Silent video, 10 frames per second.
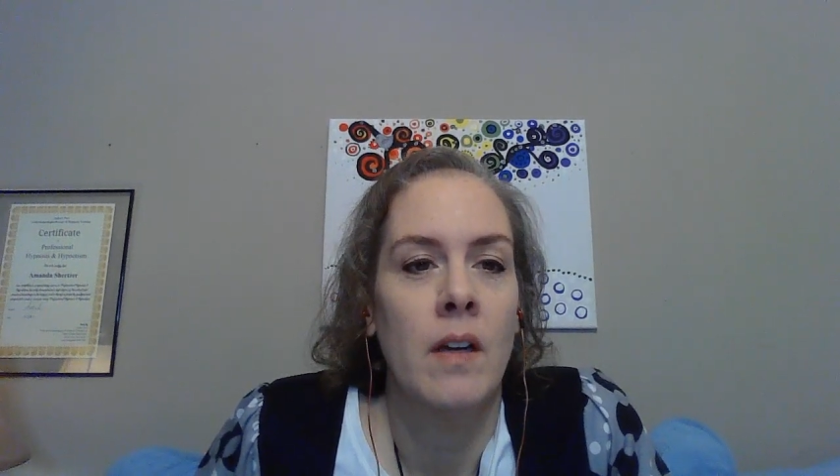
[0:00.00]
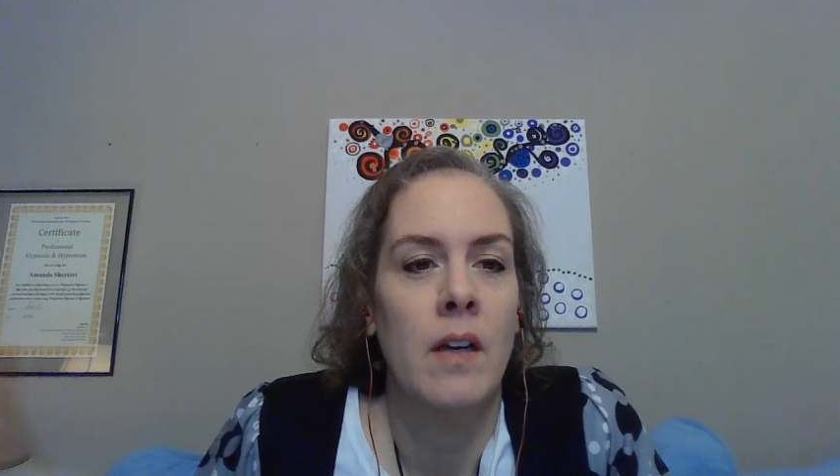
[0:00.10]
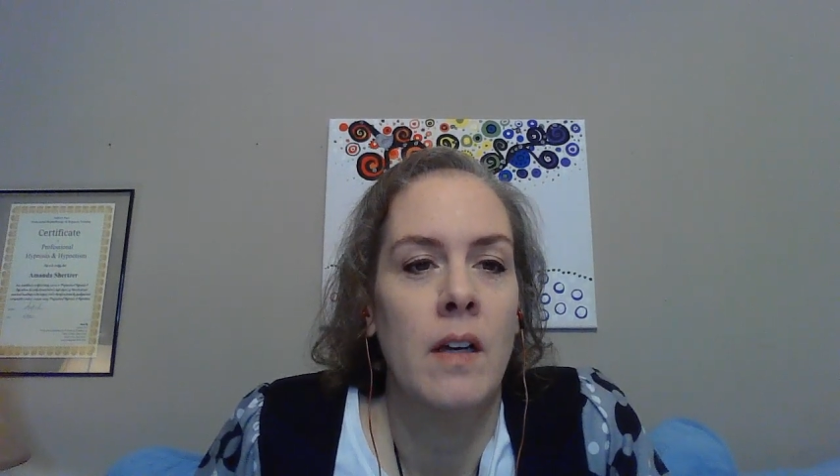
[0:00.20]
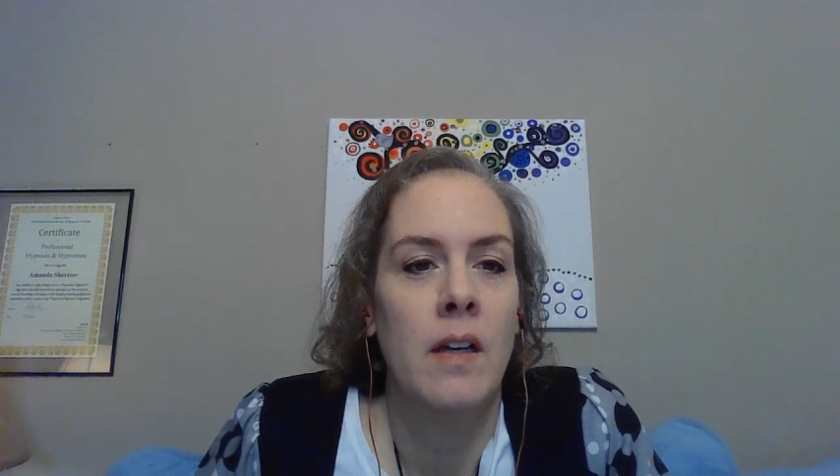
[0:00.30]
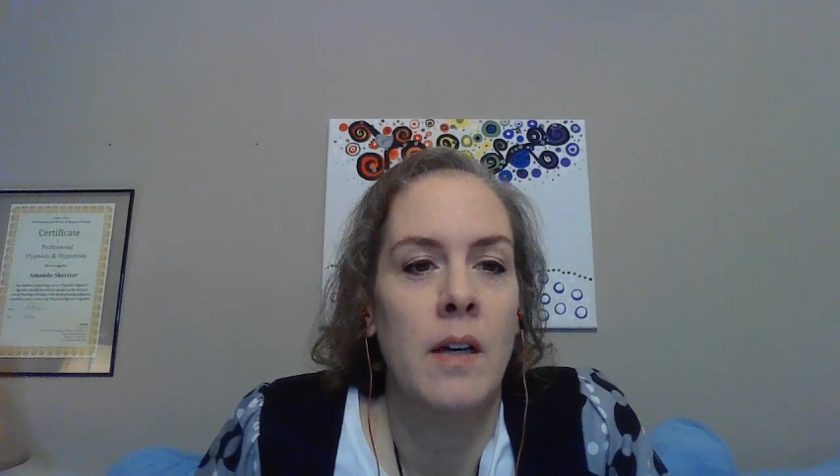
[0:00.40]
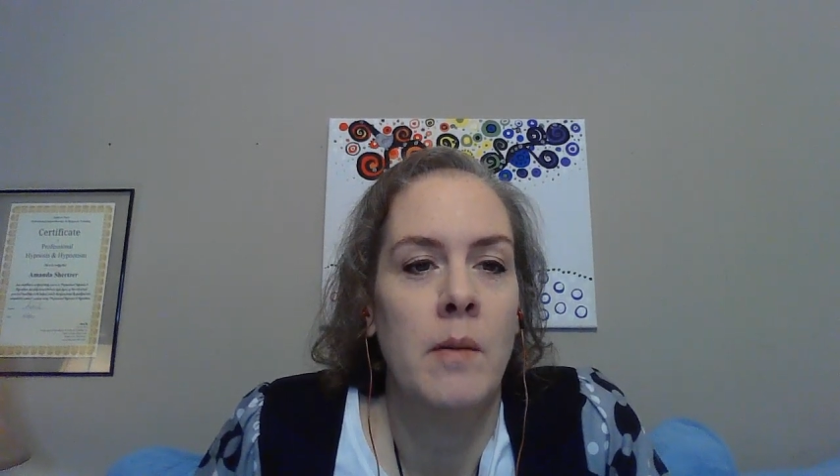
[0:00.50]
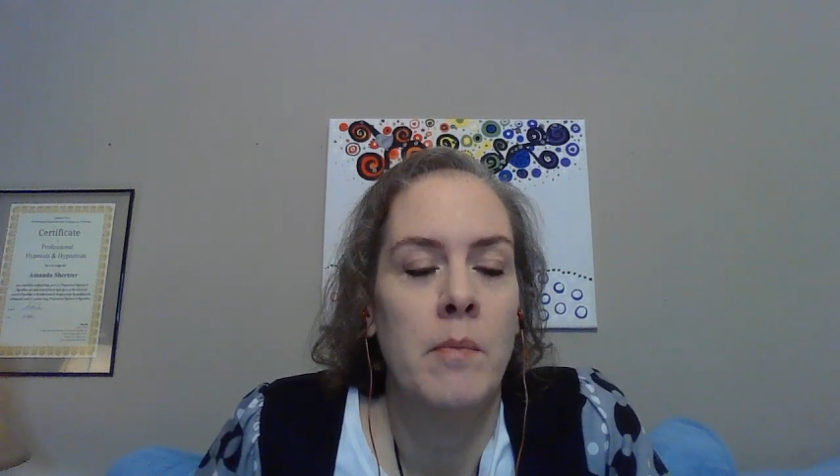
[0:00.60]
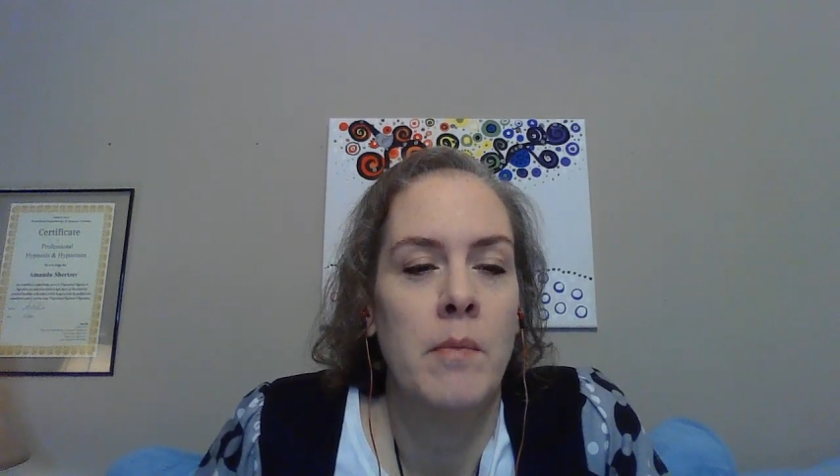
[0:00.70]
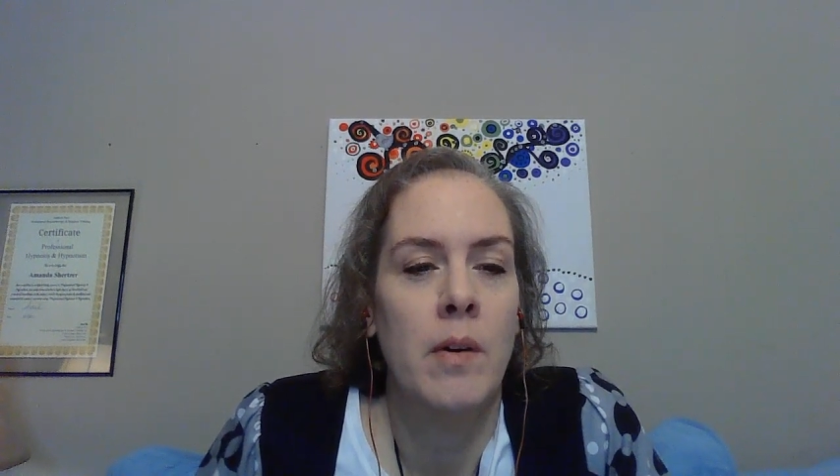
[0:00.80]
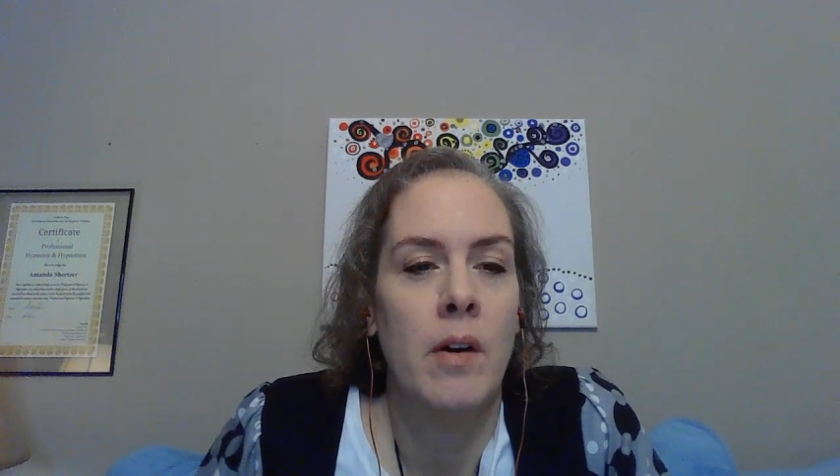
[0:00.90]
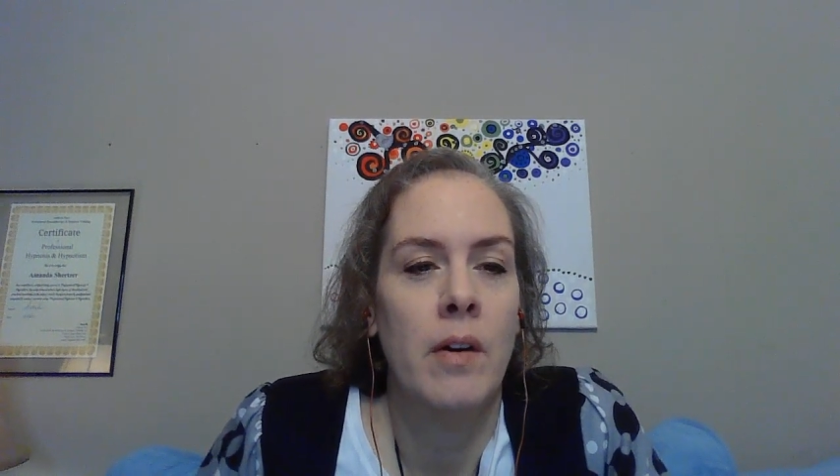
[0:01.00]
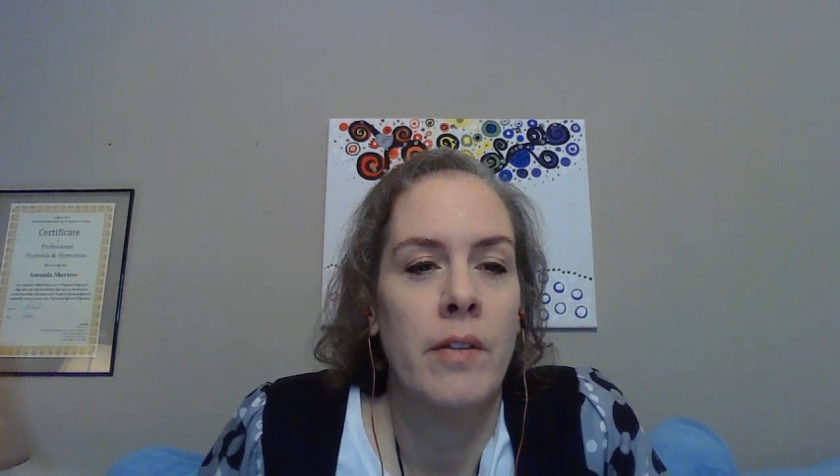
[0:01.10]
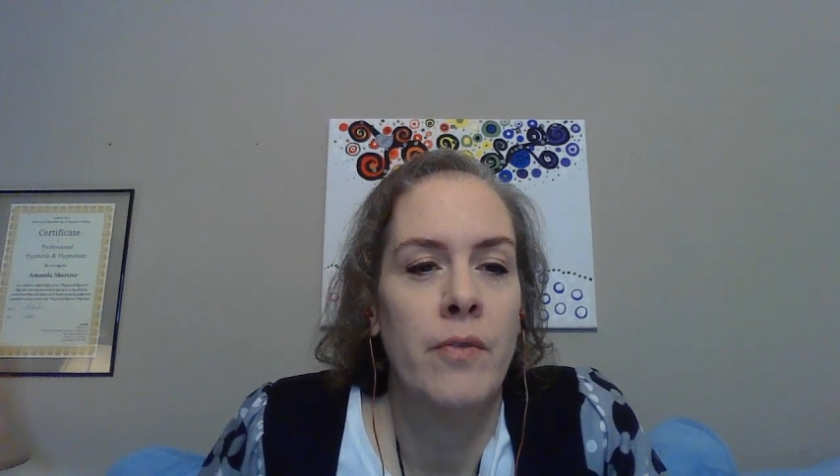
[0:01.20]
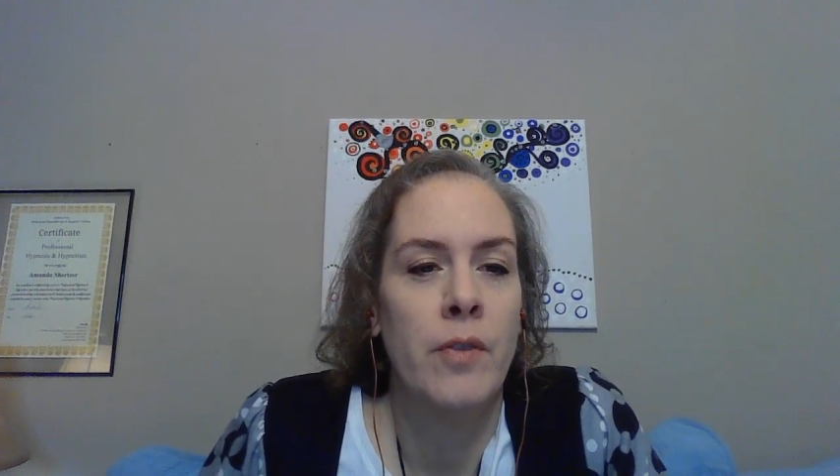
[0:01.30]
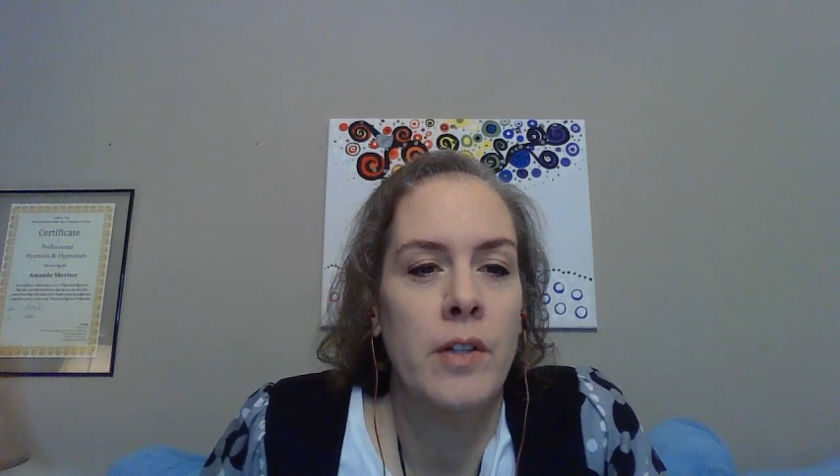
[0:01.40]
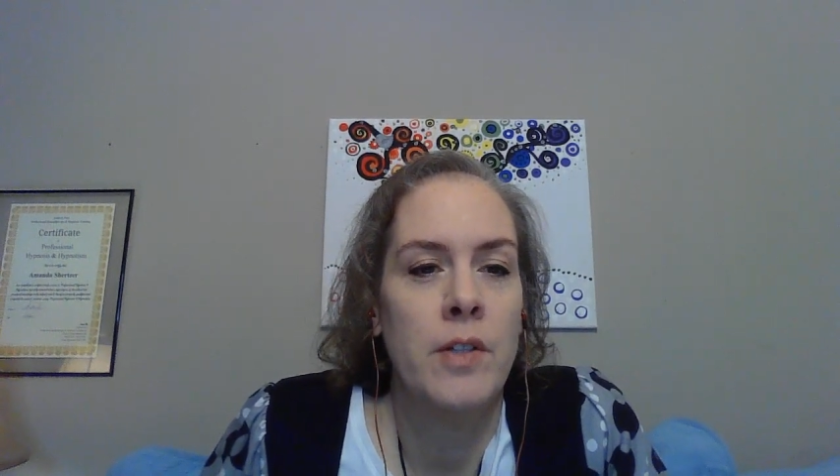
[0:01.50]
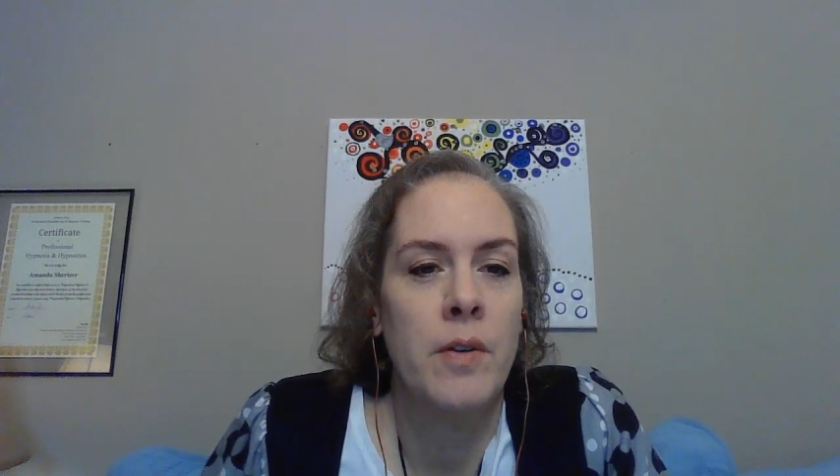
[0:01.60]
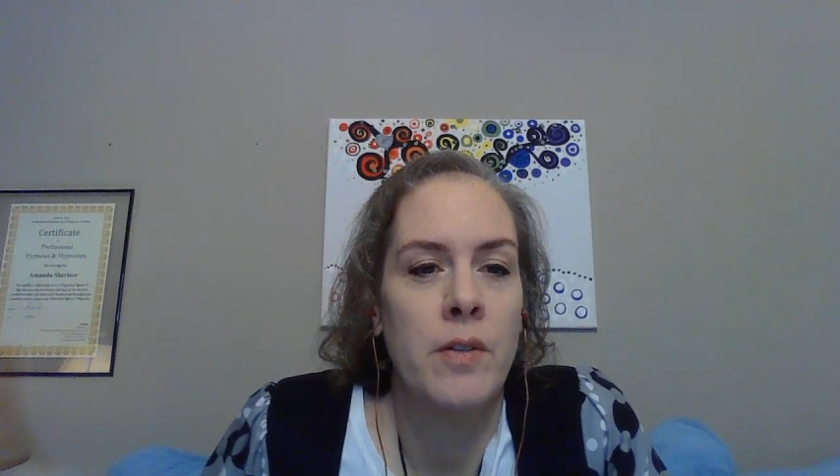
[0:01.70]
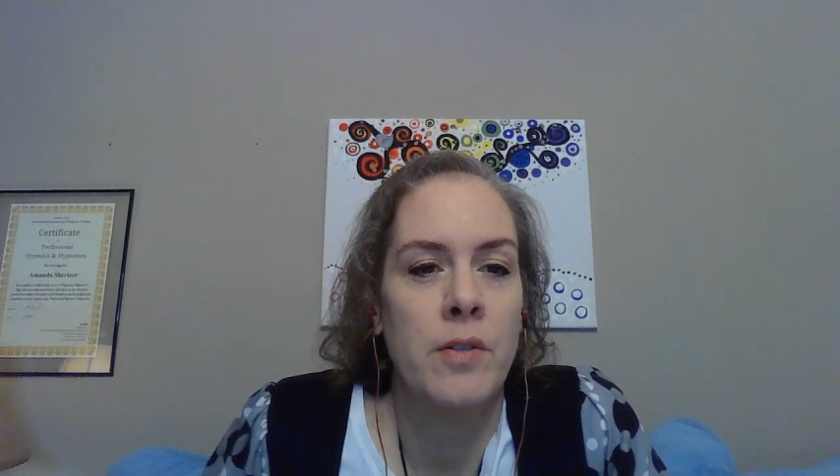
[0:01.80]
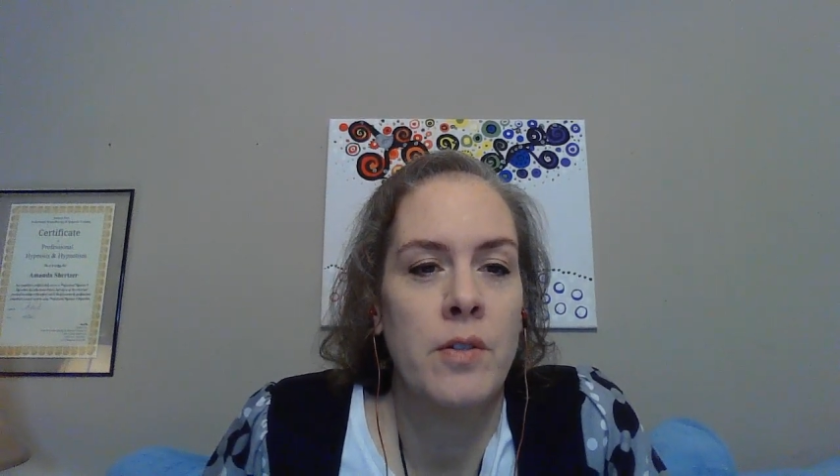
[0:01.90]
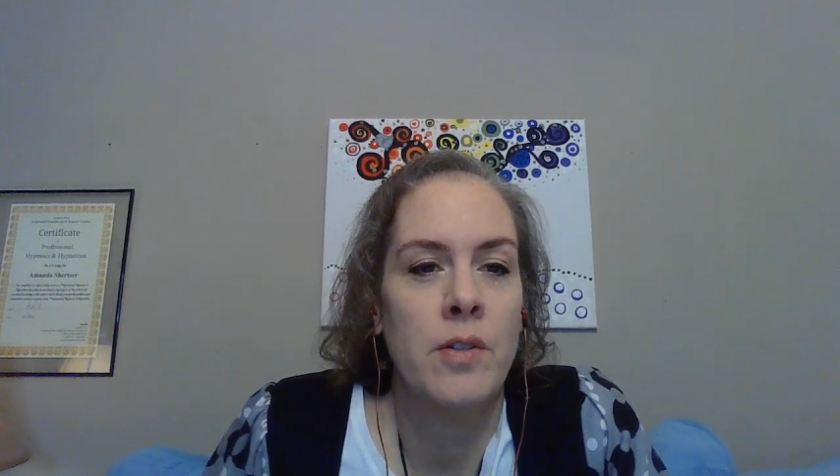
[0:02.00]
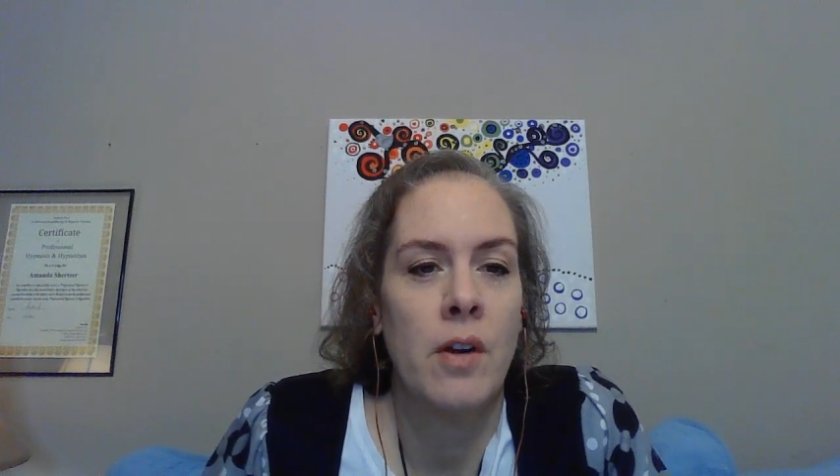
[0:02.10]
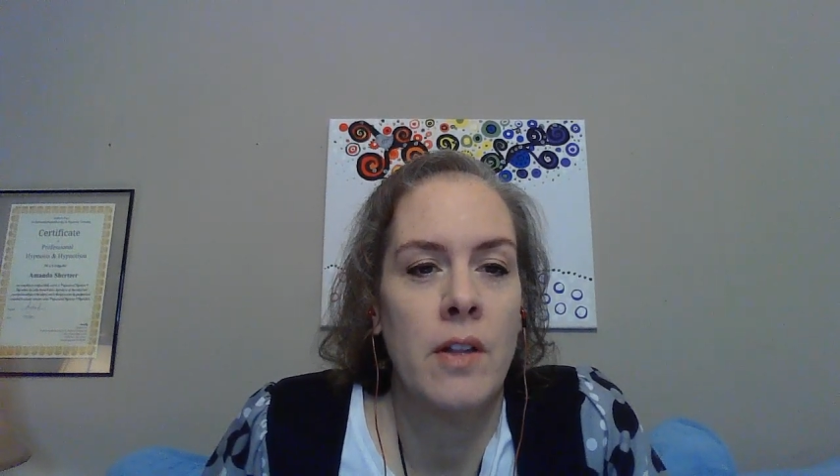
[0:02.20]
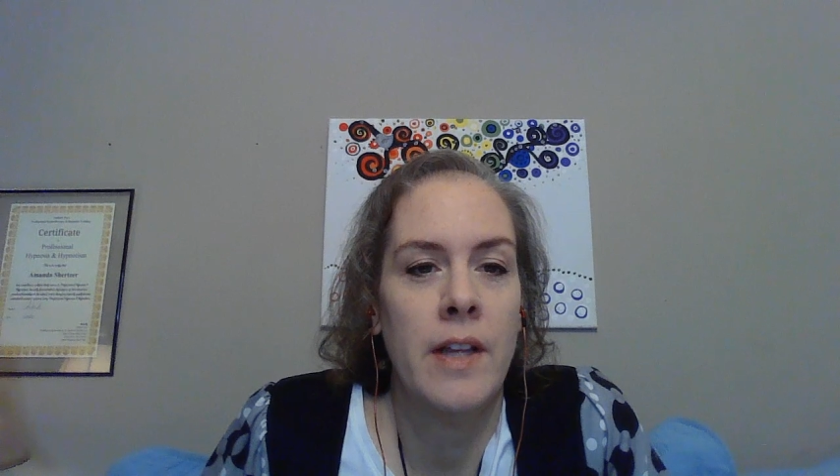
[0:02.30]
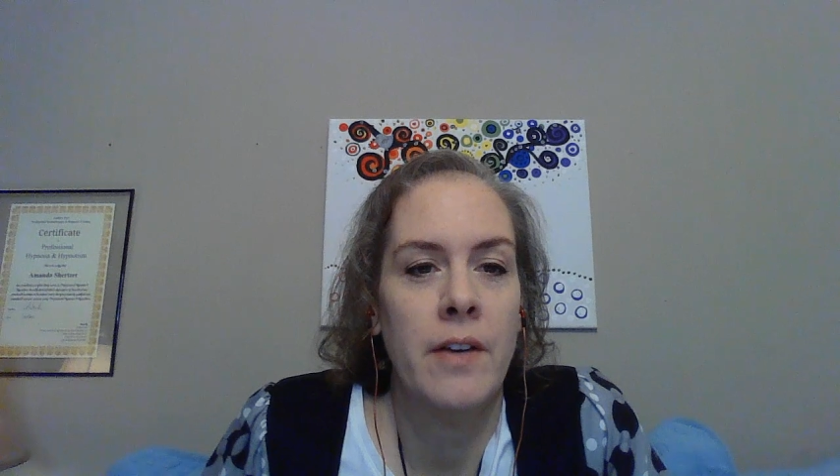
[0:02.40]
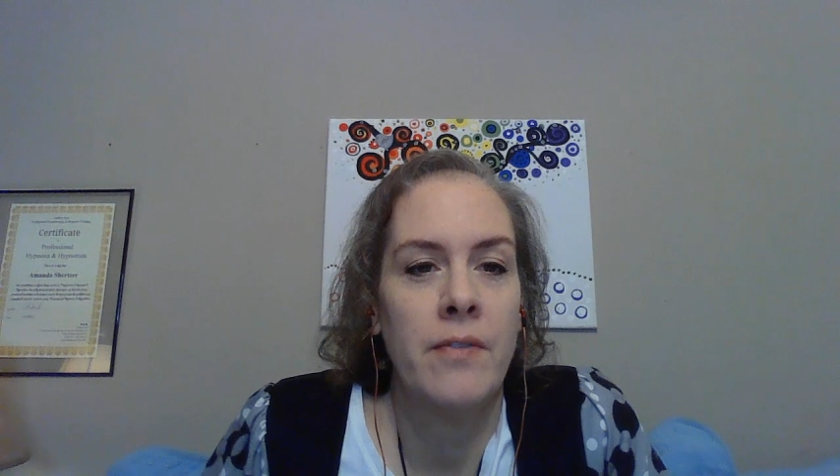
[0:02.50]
Are the 4,200 Starlink